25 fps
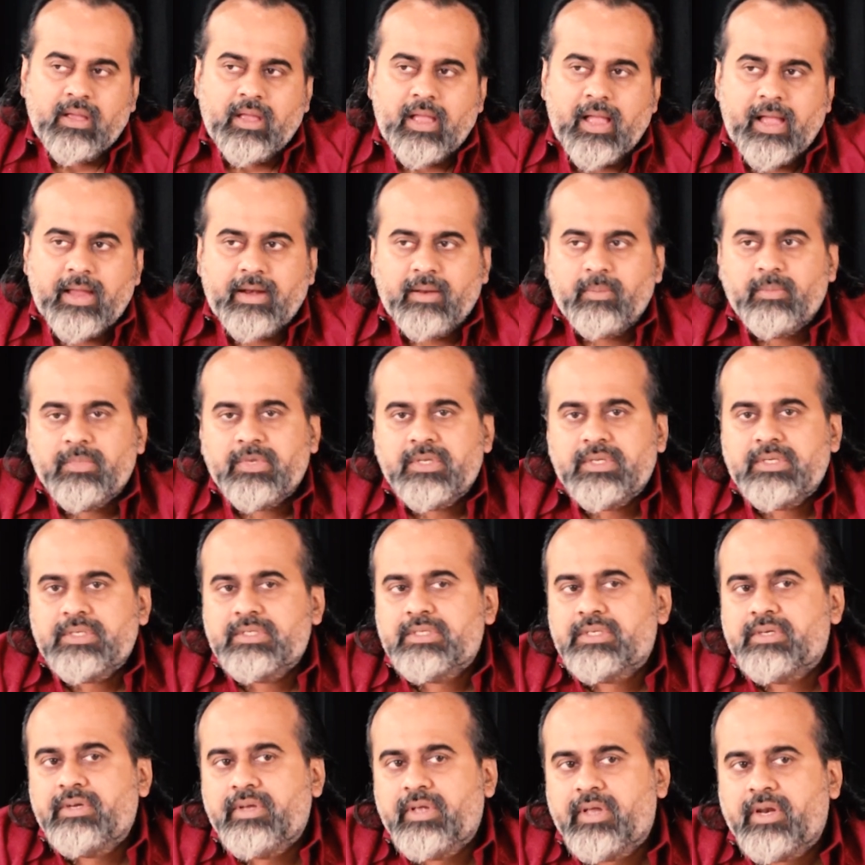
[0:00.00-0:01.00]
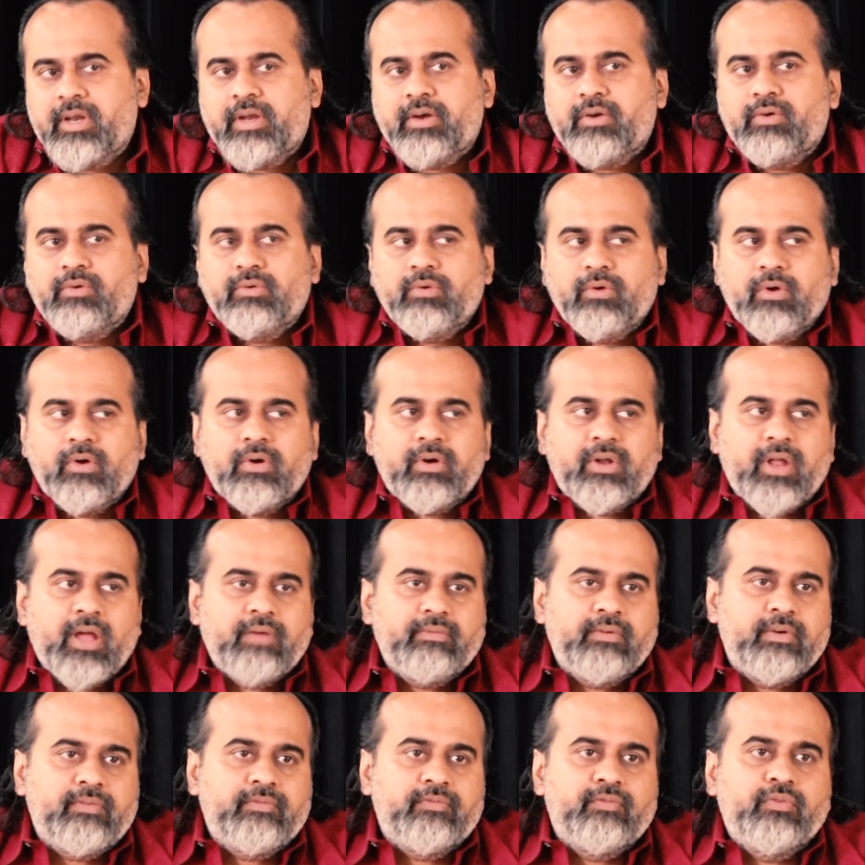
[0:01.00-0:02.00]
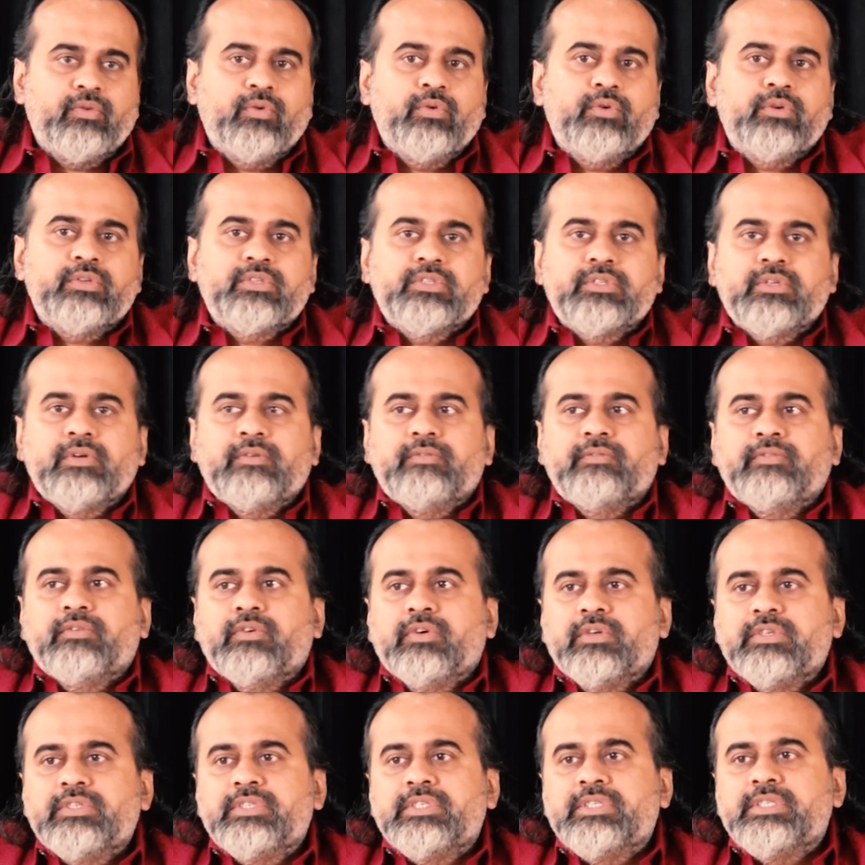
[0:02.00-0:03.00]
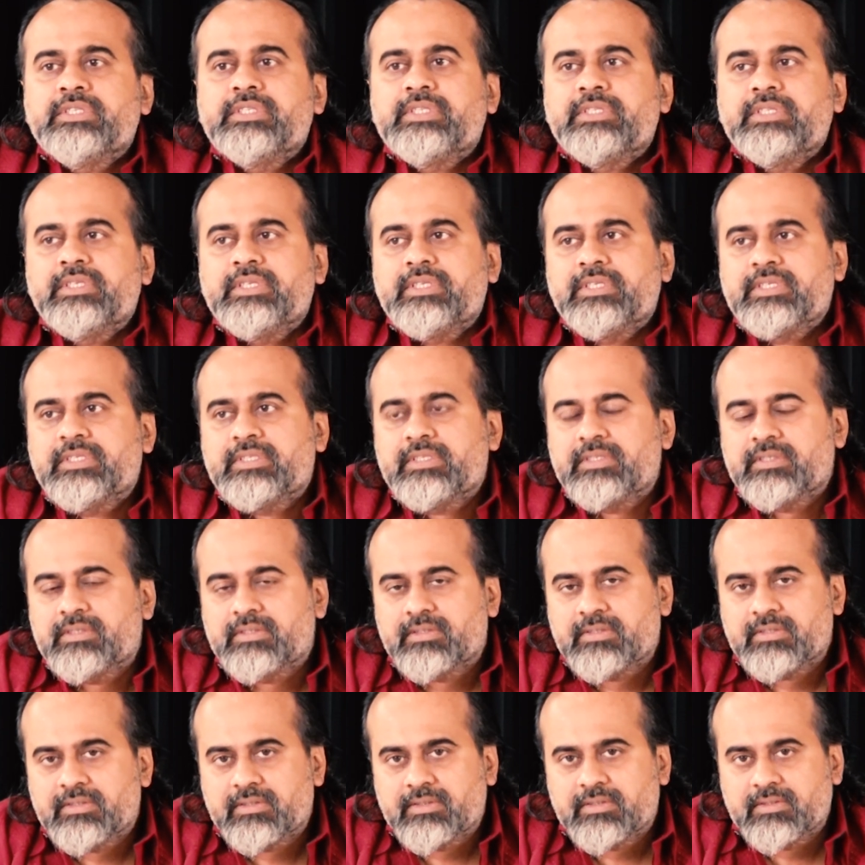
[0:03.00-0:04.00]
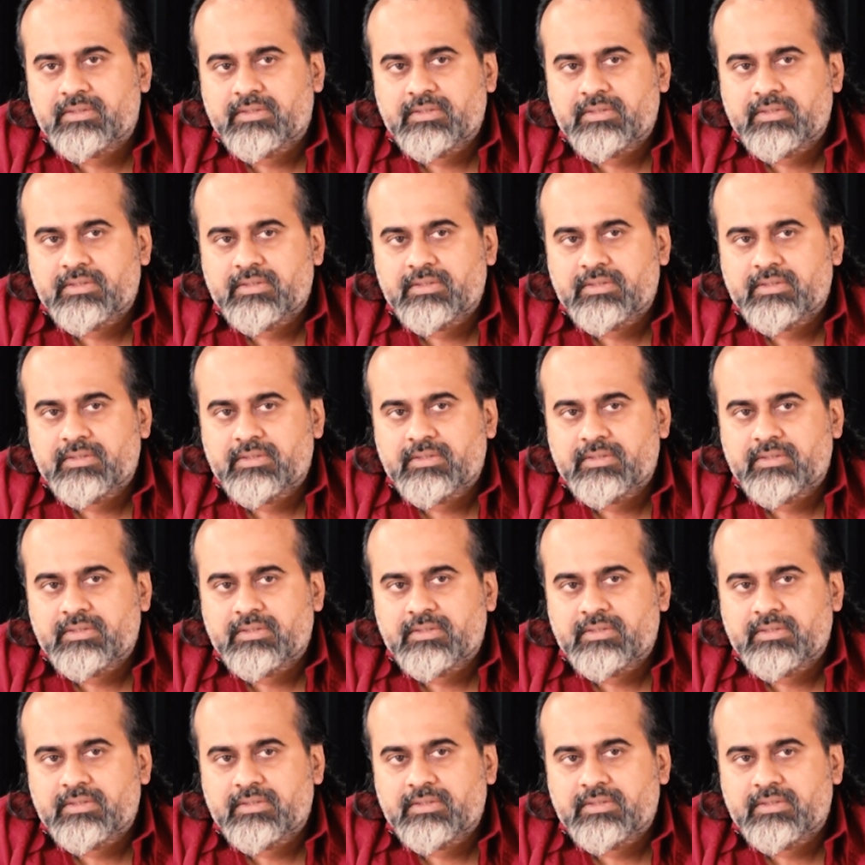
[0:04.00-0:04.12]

Animals really do not have a force of consciousness